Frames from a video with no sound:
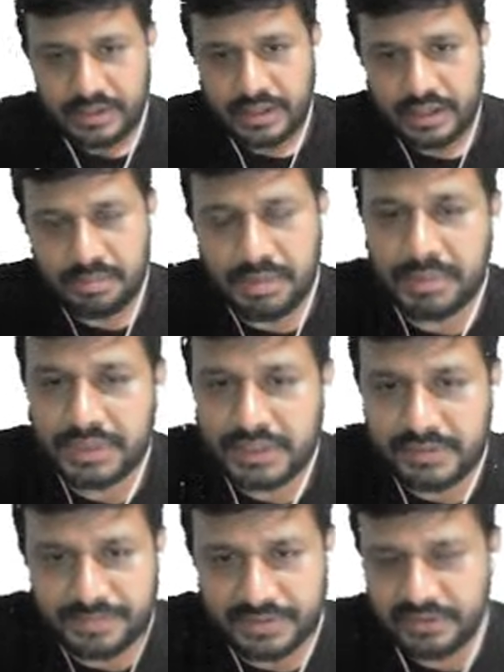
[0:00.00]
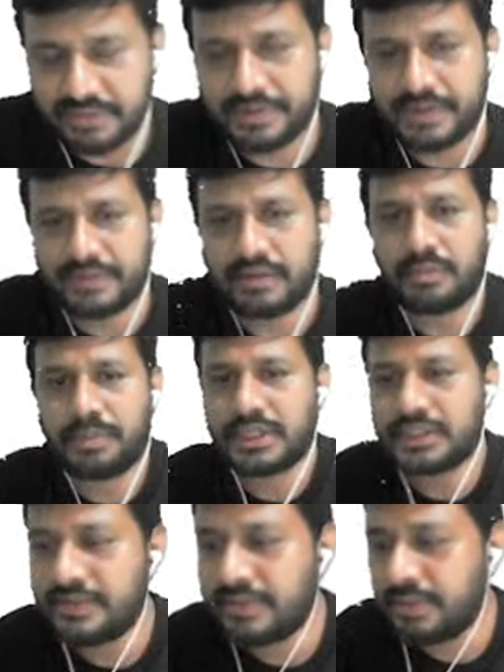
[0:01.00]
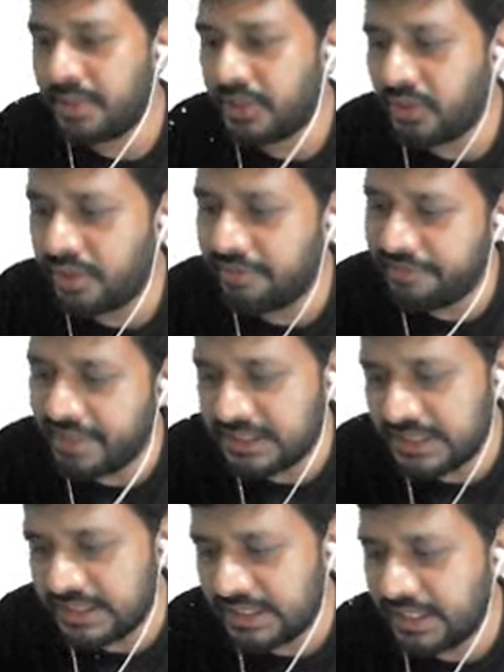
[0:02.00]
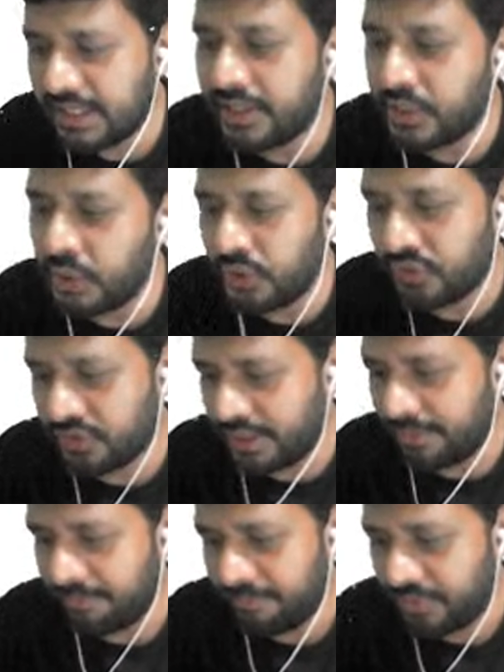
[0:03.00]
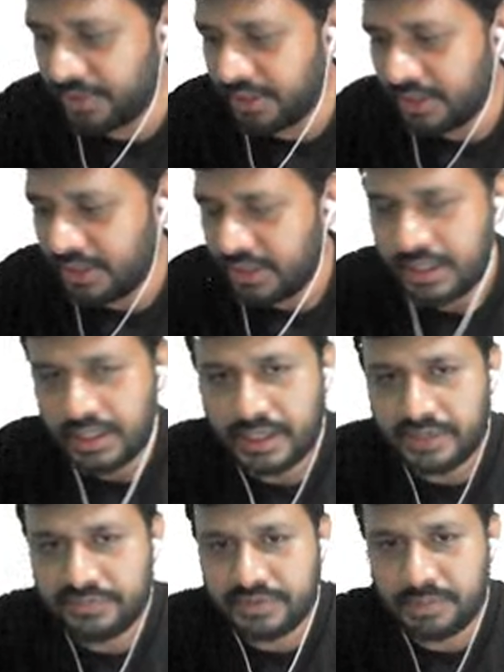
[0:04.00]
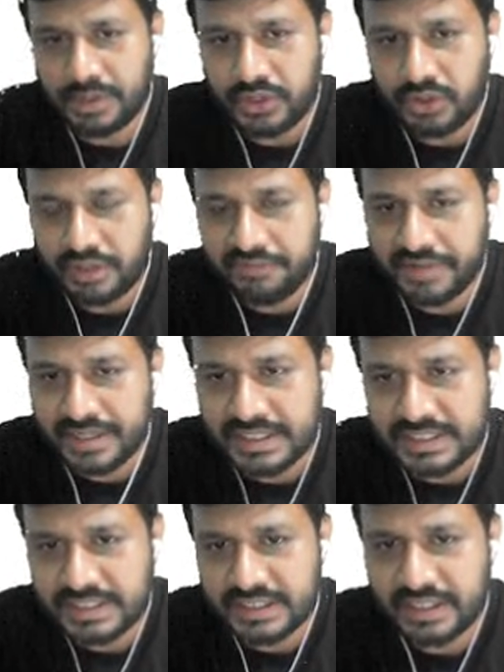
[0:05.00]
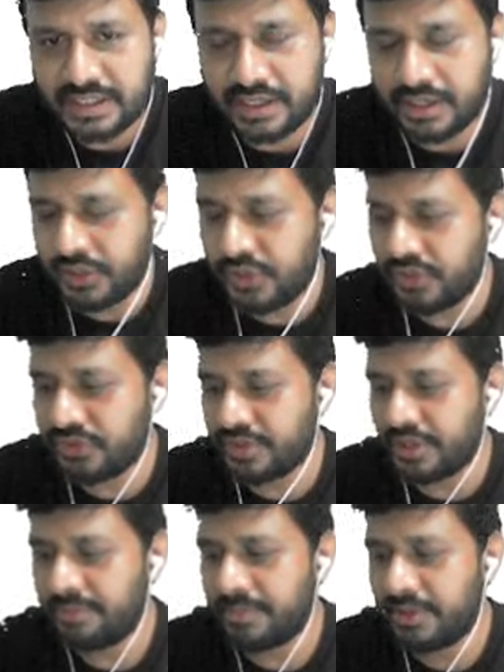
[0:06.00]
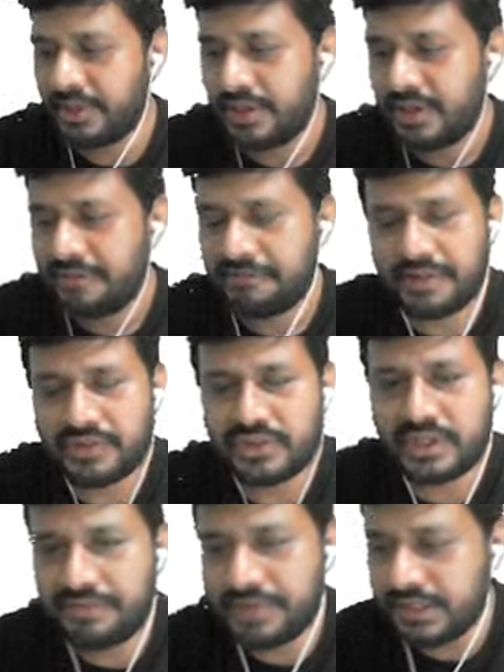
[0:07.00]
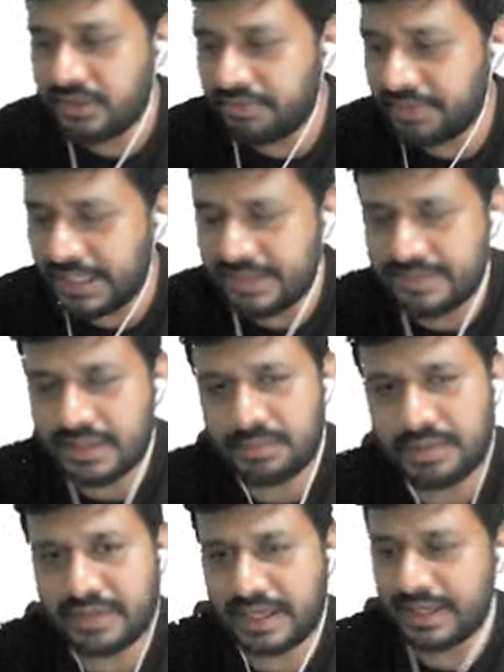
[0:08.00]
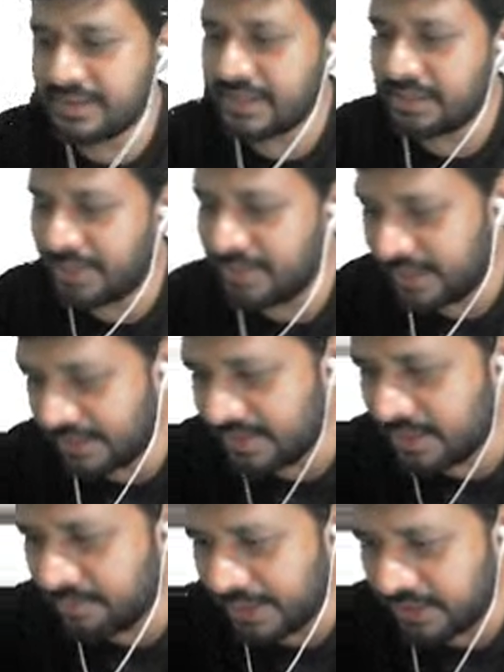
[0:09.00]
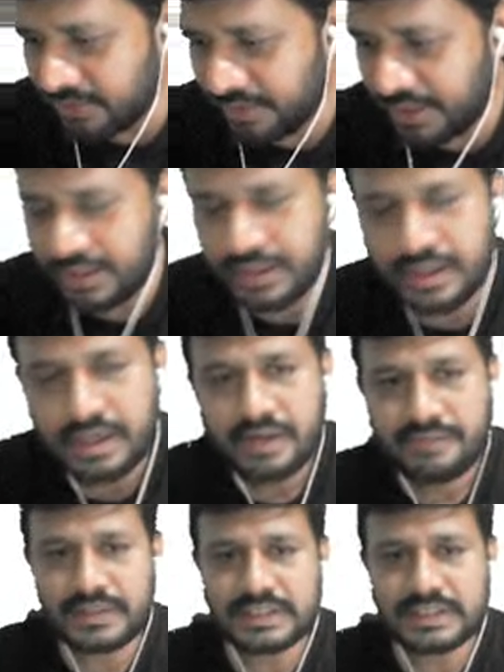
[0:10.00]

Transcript: Remember, this first difference operation is similar to differentiation in continuous time. It is similar to differentiation in continuous time. First difference of xn means xn minus 1. First